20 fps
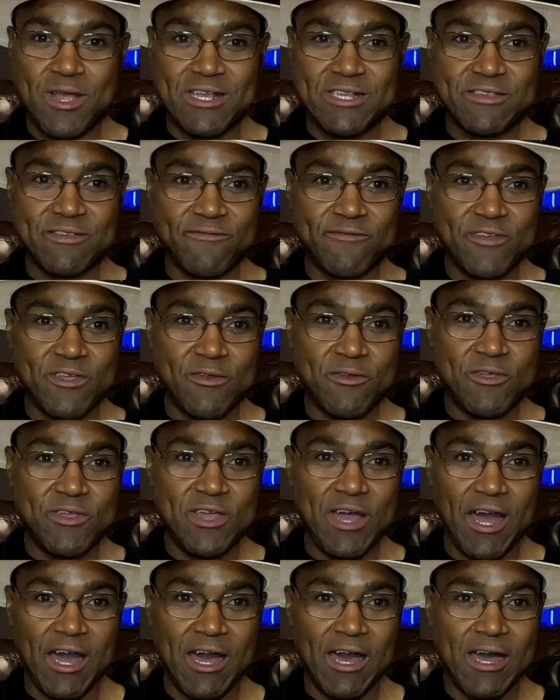who has a
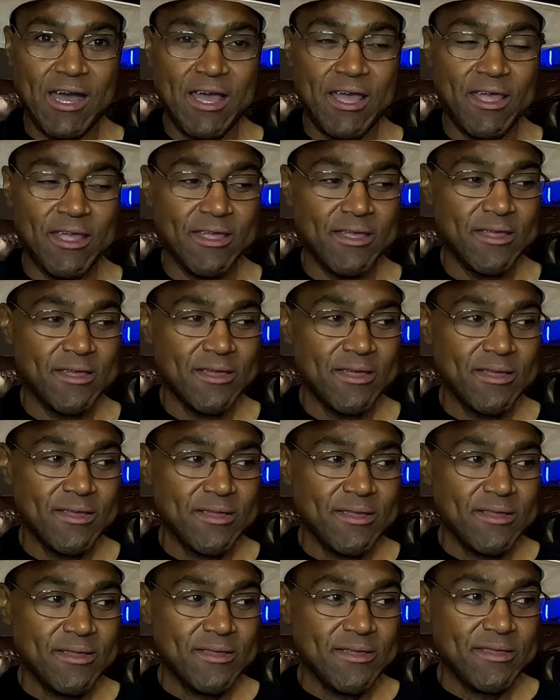very high
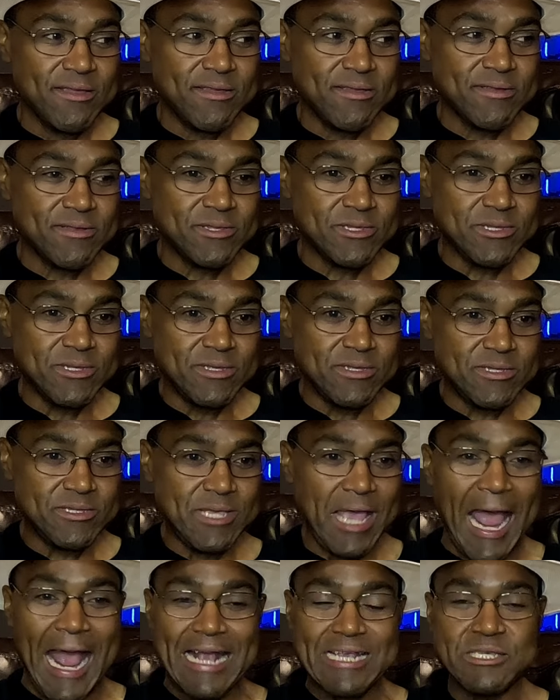
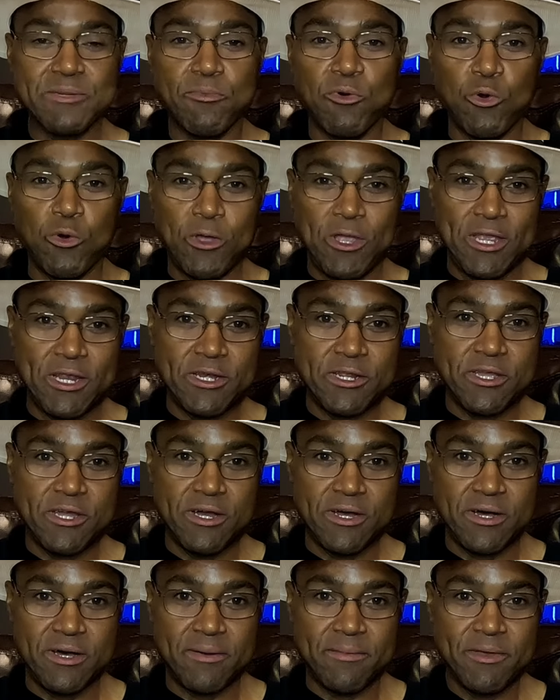taxable
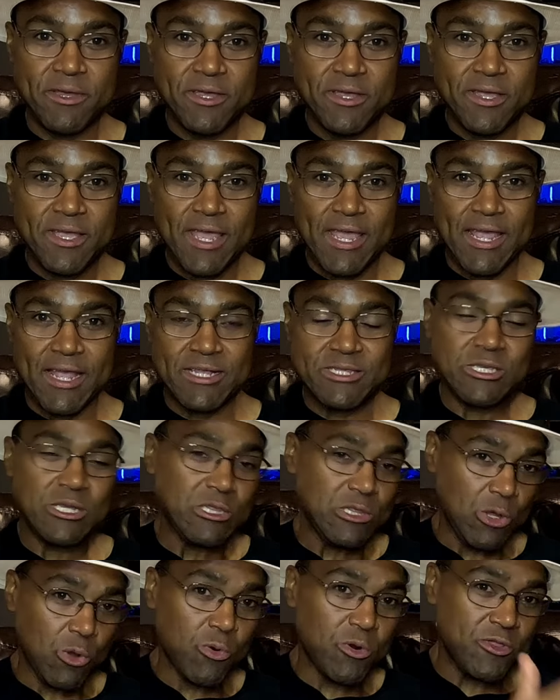income, and
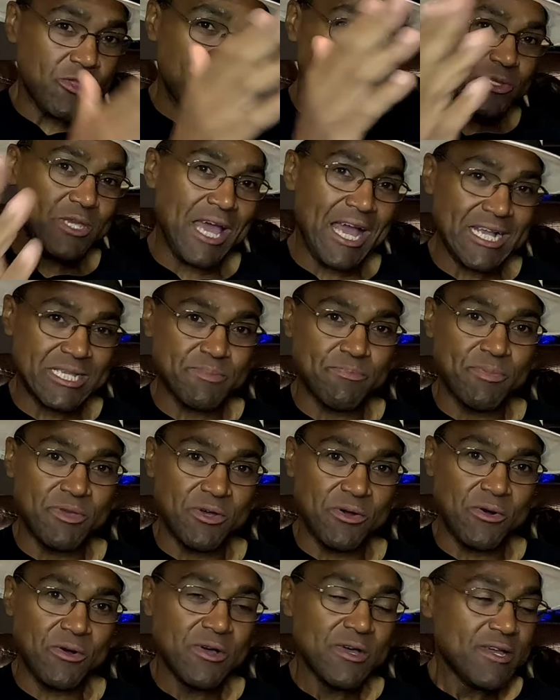to lower their tax
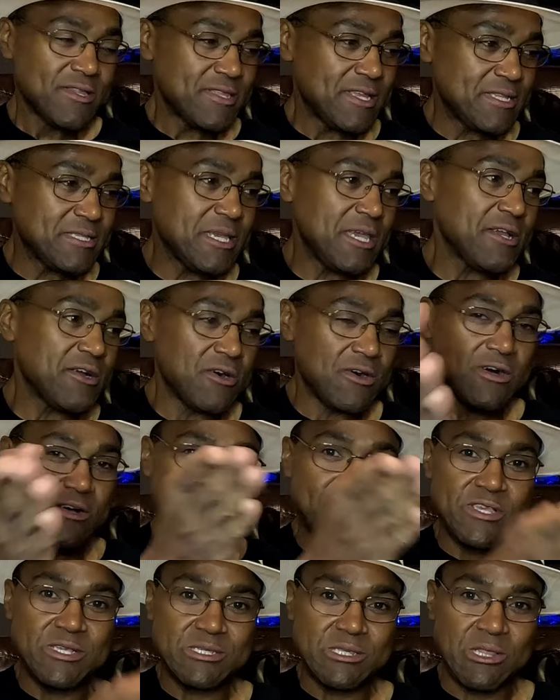bill, they take
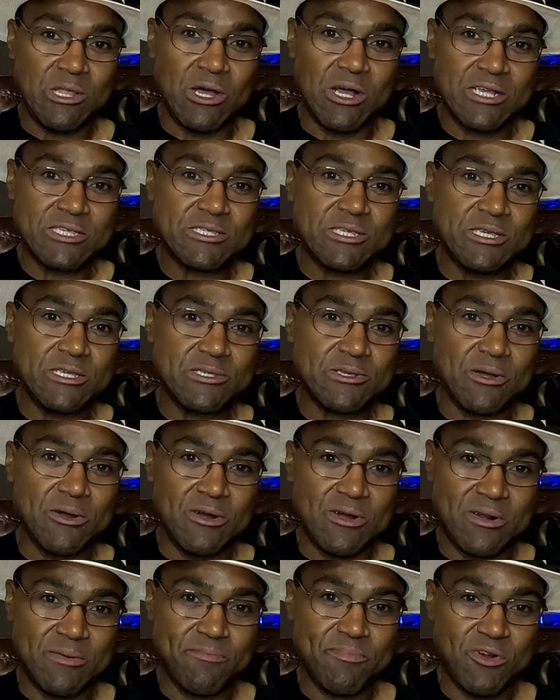on these losses
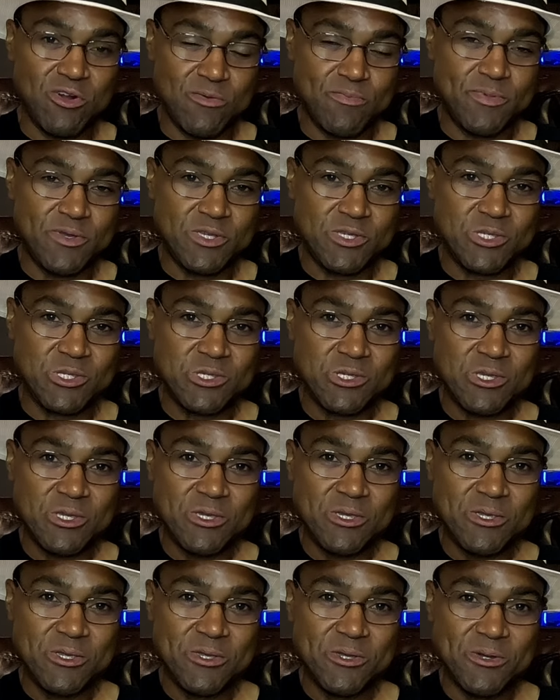on purpose.
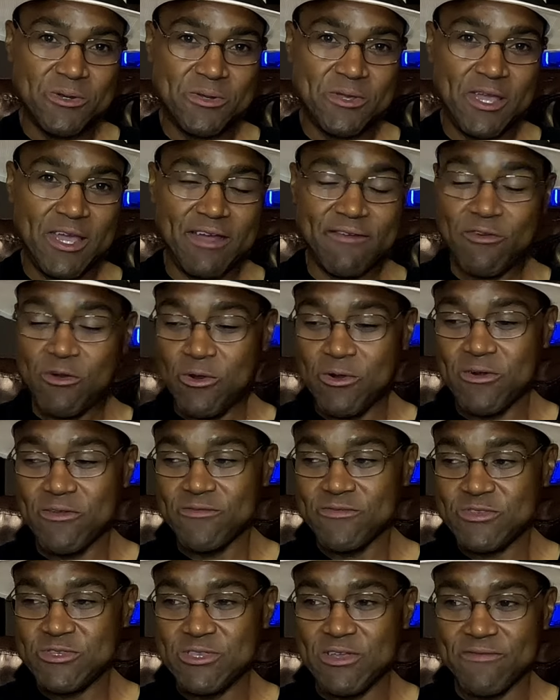Okay, I've heard
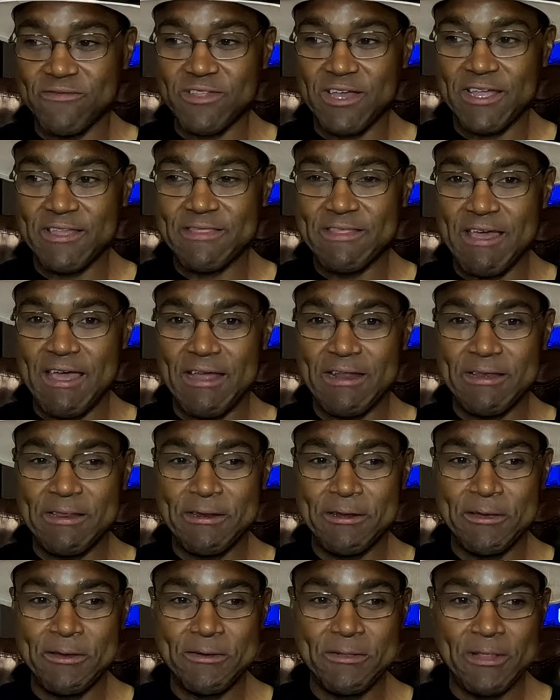of stuff like that,
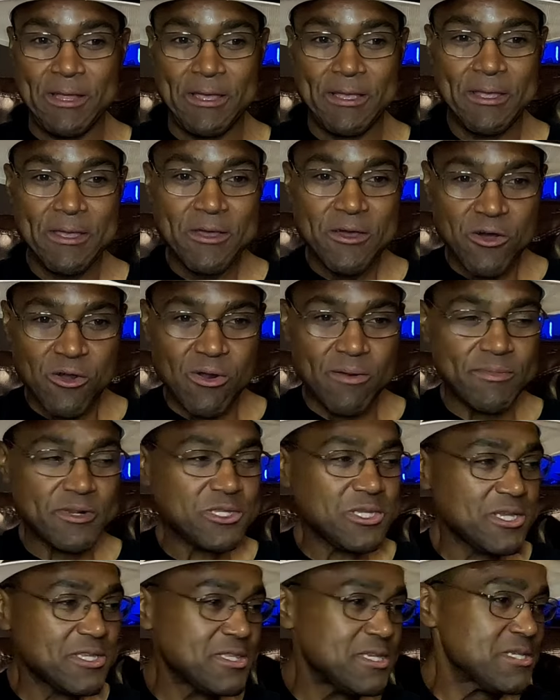you know, like, oh, I'm
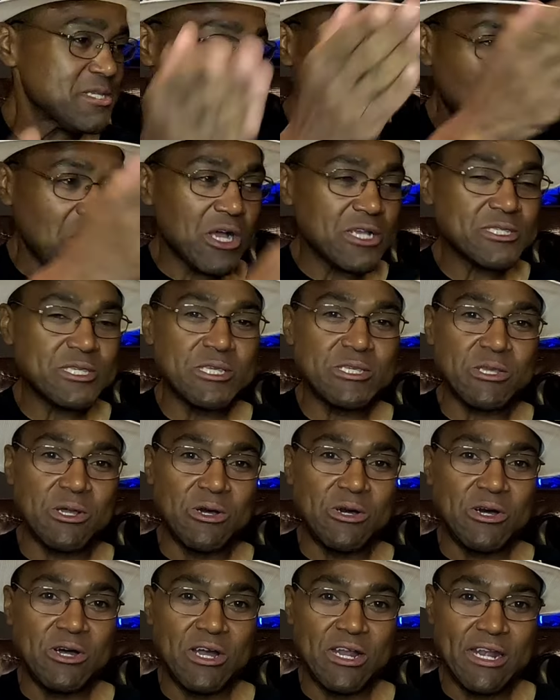gonna take these losses
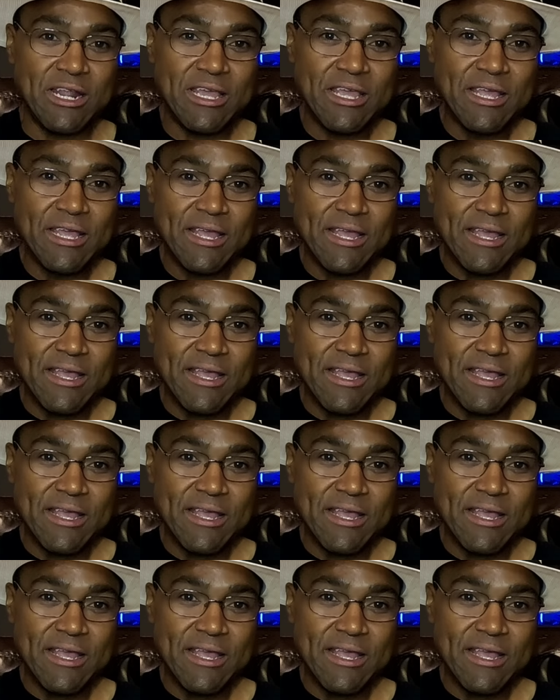on,